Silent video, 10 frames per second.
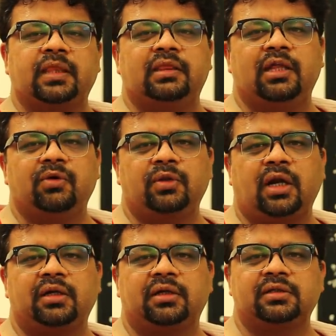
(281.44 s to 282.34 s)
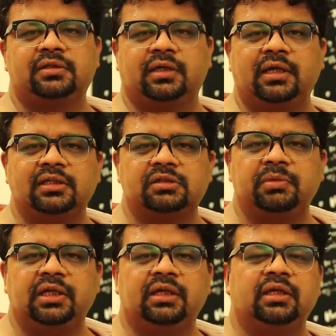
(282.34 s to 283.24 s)
they wrote articles against
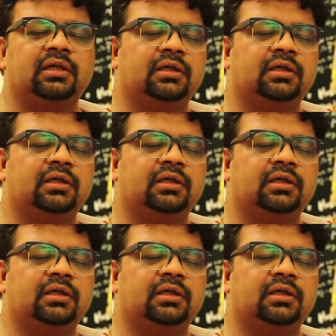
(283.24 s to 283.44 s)
me